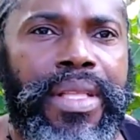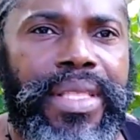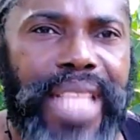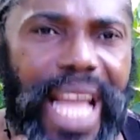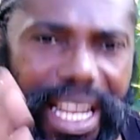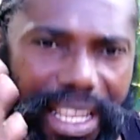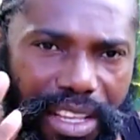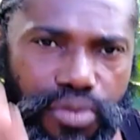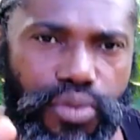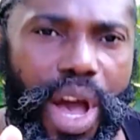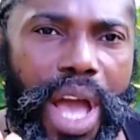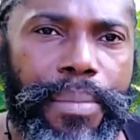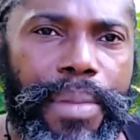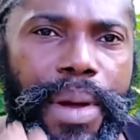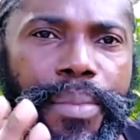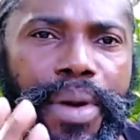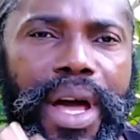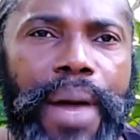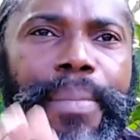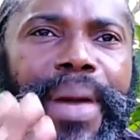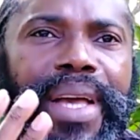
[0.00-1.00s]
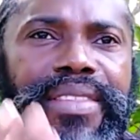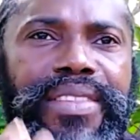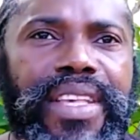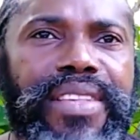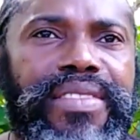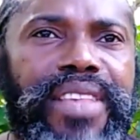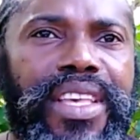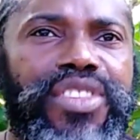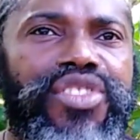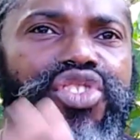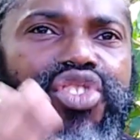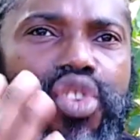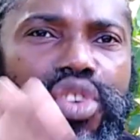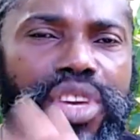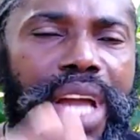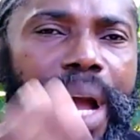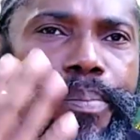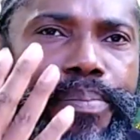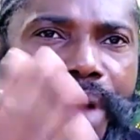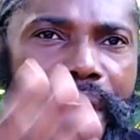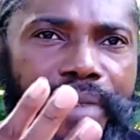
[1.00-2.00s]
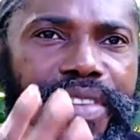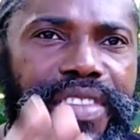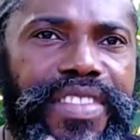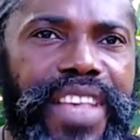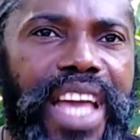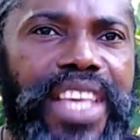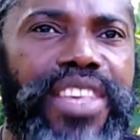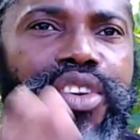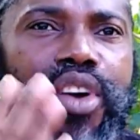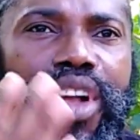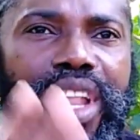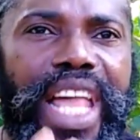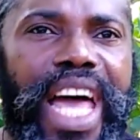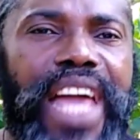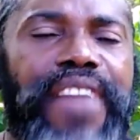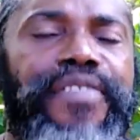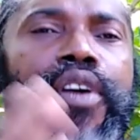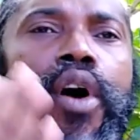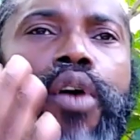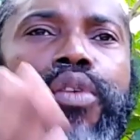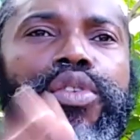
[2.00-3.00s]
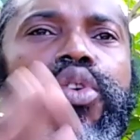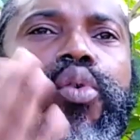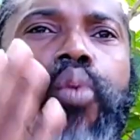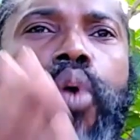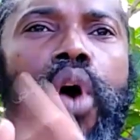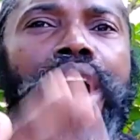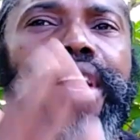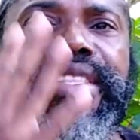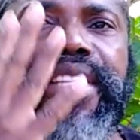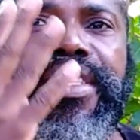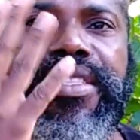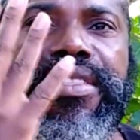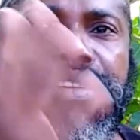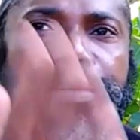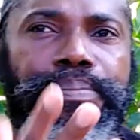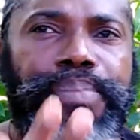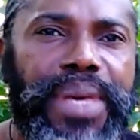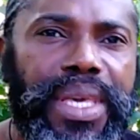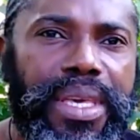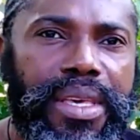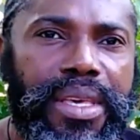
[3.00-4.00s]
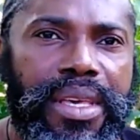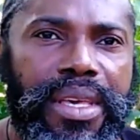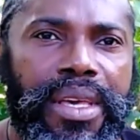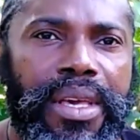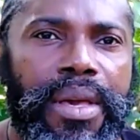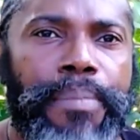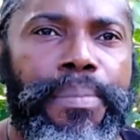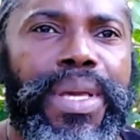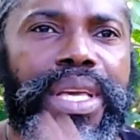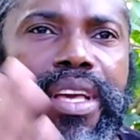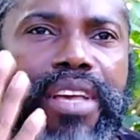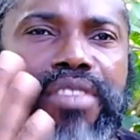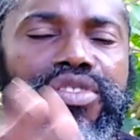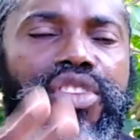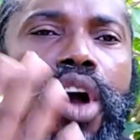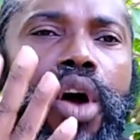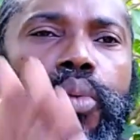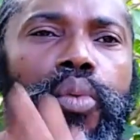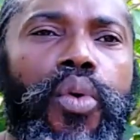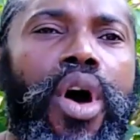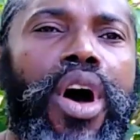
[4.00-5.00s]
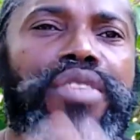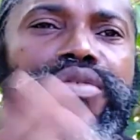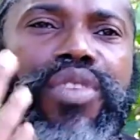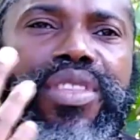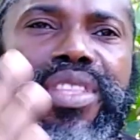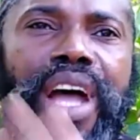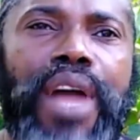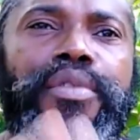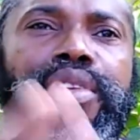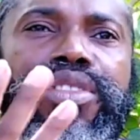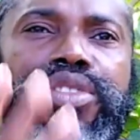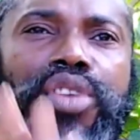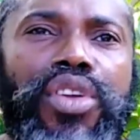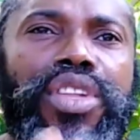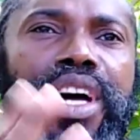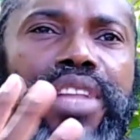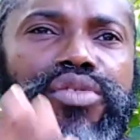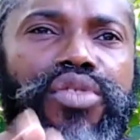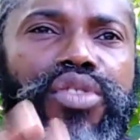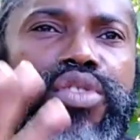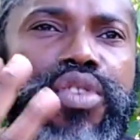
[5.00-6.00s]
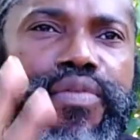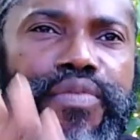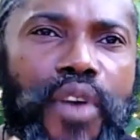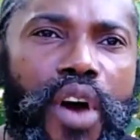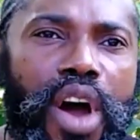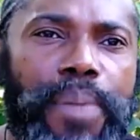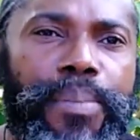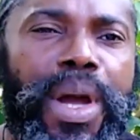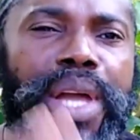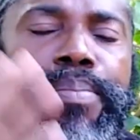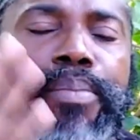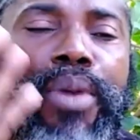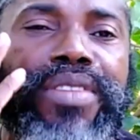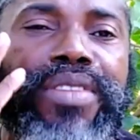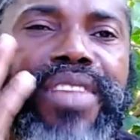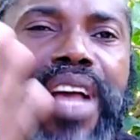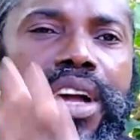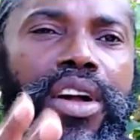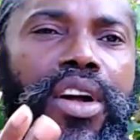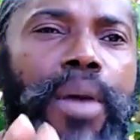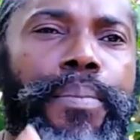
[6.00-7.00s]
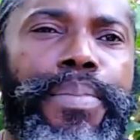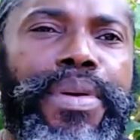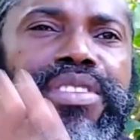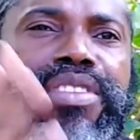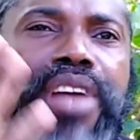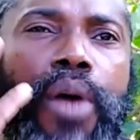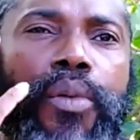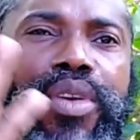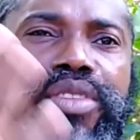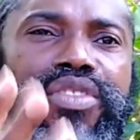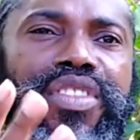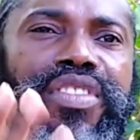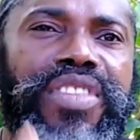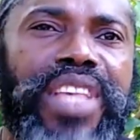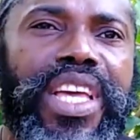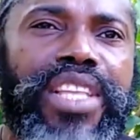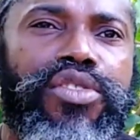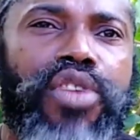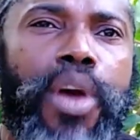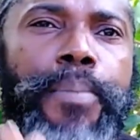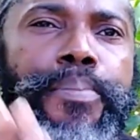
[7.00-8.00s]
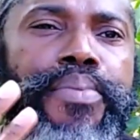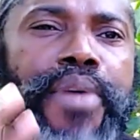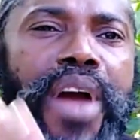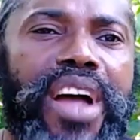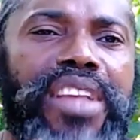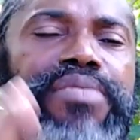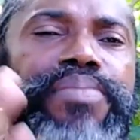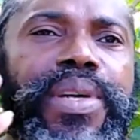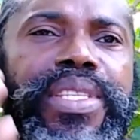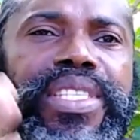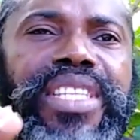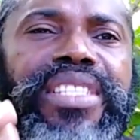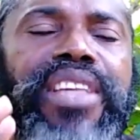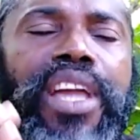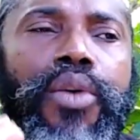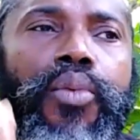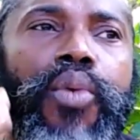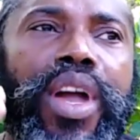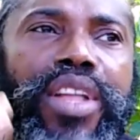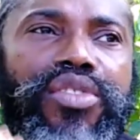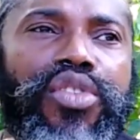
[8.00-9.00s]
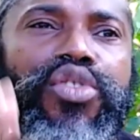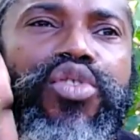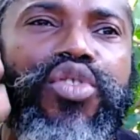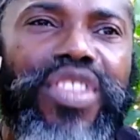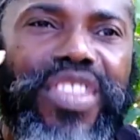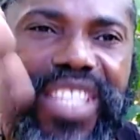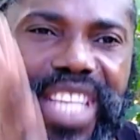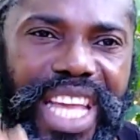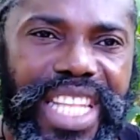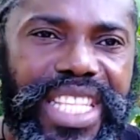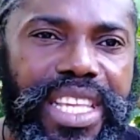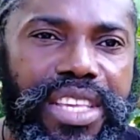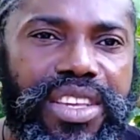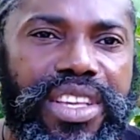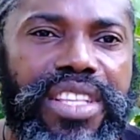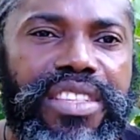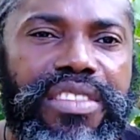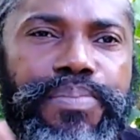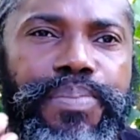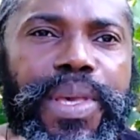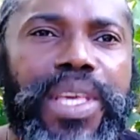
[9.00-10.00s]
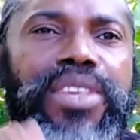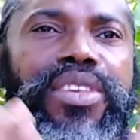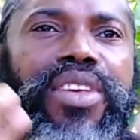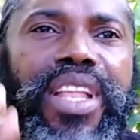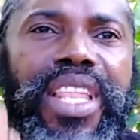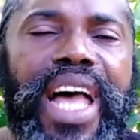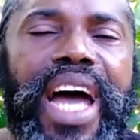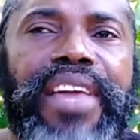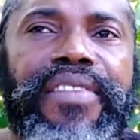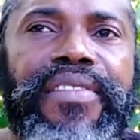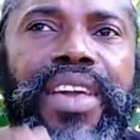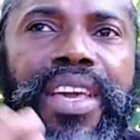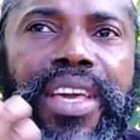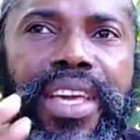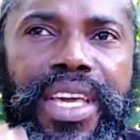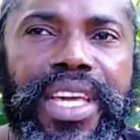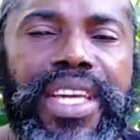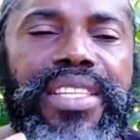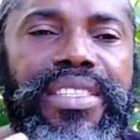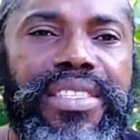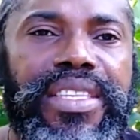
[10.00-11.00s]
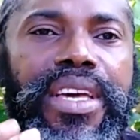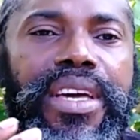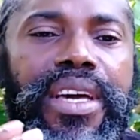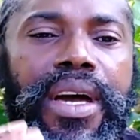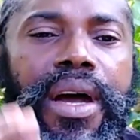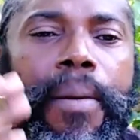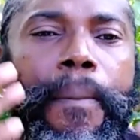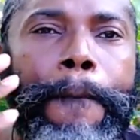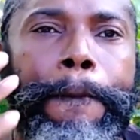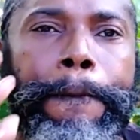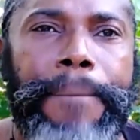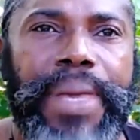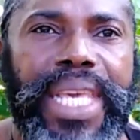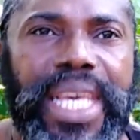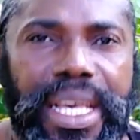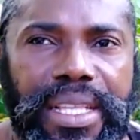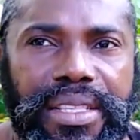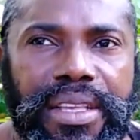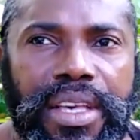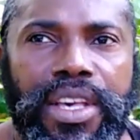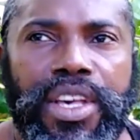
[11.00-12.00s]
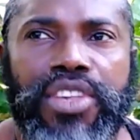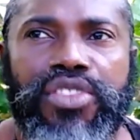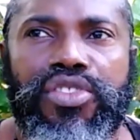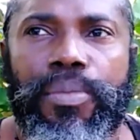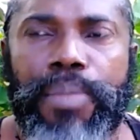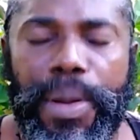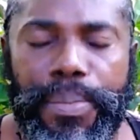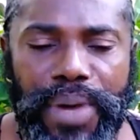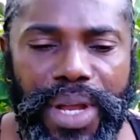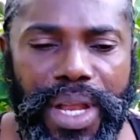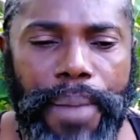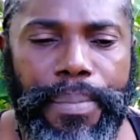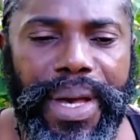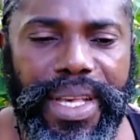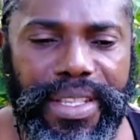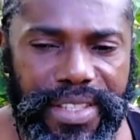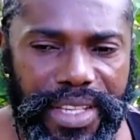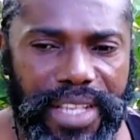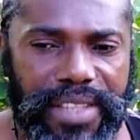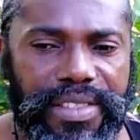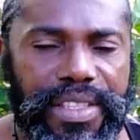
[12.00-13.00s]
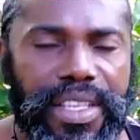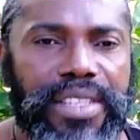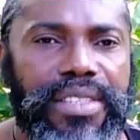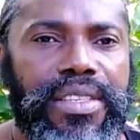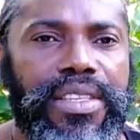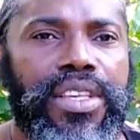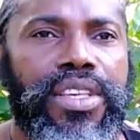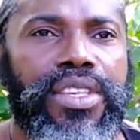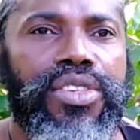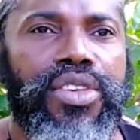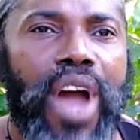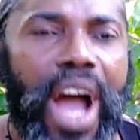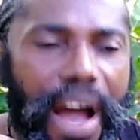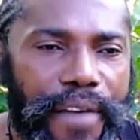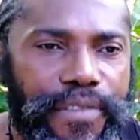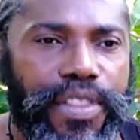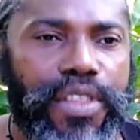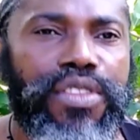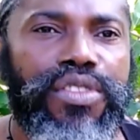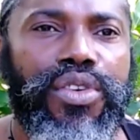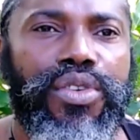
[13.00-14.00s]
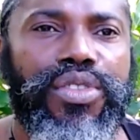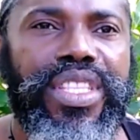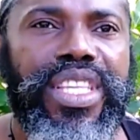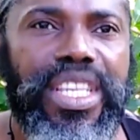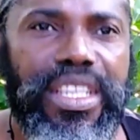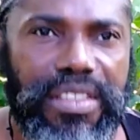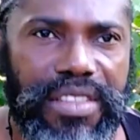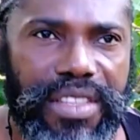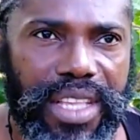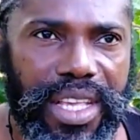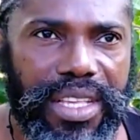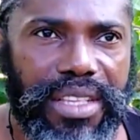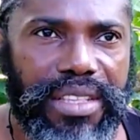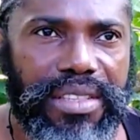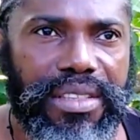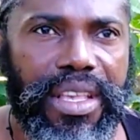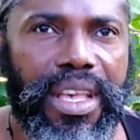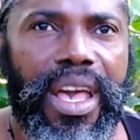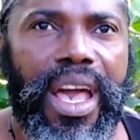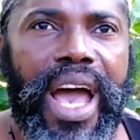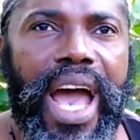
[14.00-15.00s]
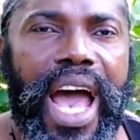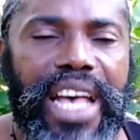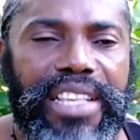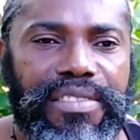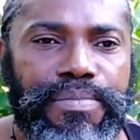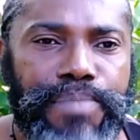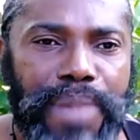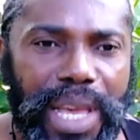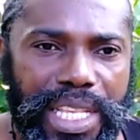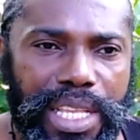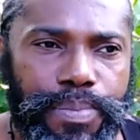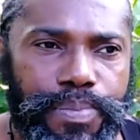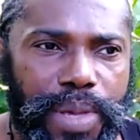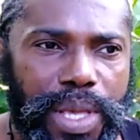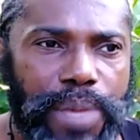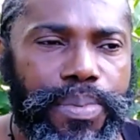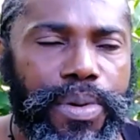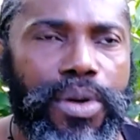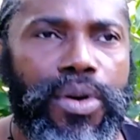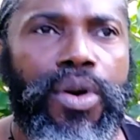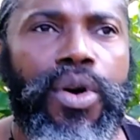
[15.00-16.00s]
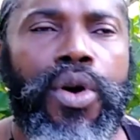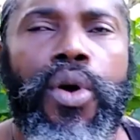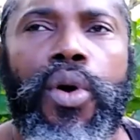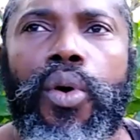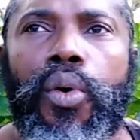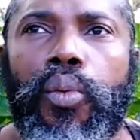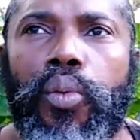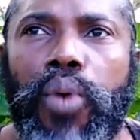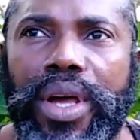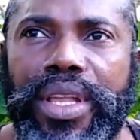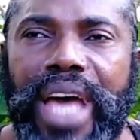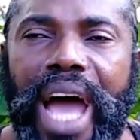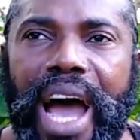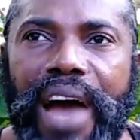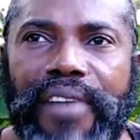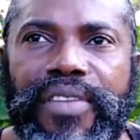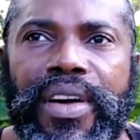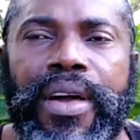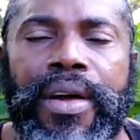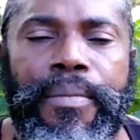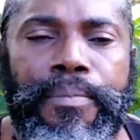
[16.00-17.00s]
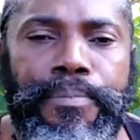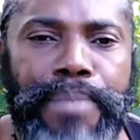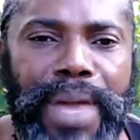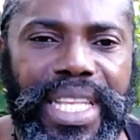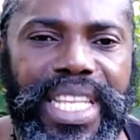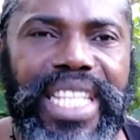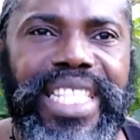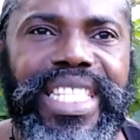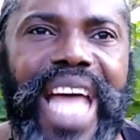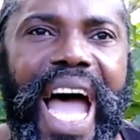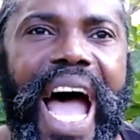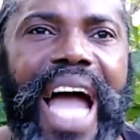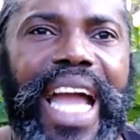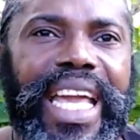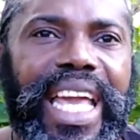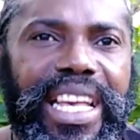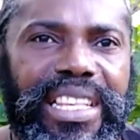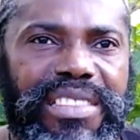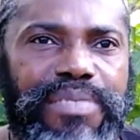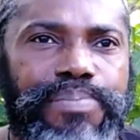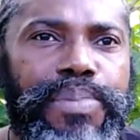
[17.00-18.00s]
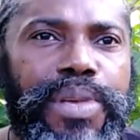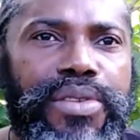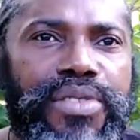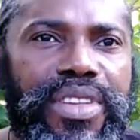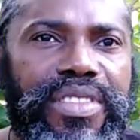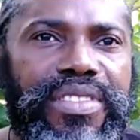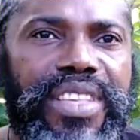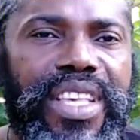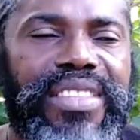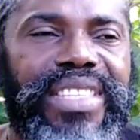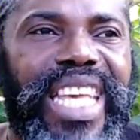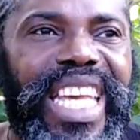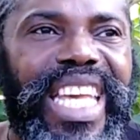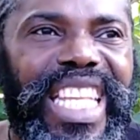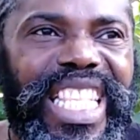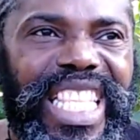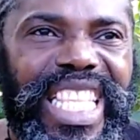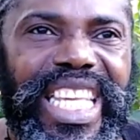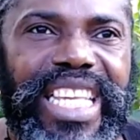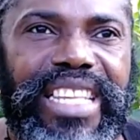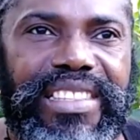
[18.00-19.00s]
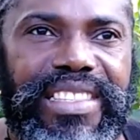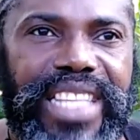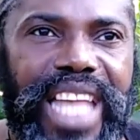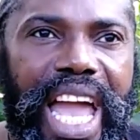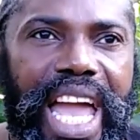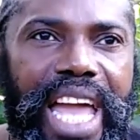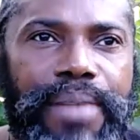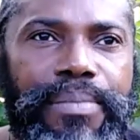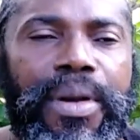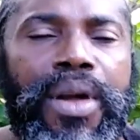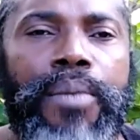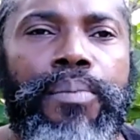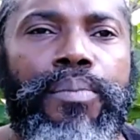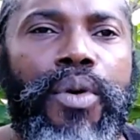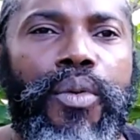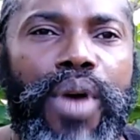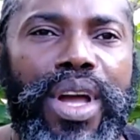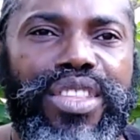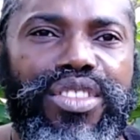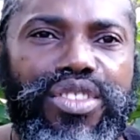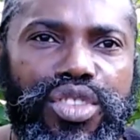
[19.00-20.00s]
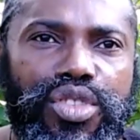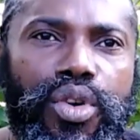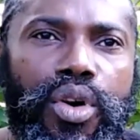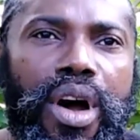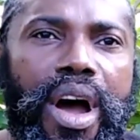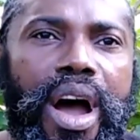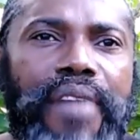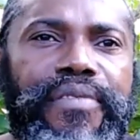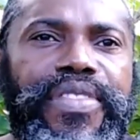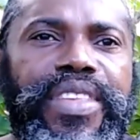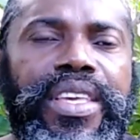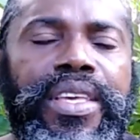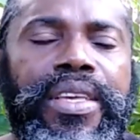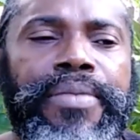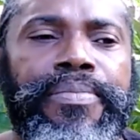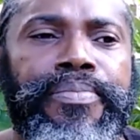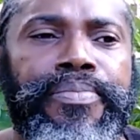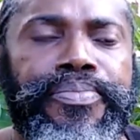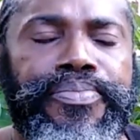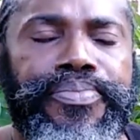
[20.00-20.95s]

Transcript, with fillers: That is why, my brother and my sister, you can prophesy your life how you want it to be. Because your words will not return unto you void, but it must accomplish that which you send to and prosper anything where to you send it. You can speak your life into being. So, my brother and my sisters, you have to know these things. As many people would have many dark experiences in this time. But when you know of the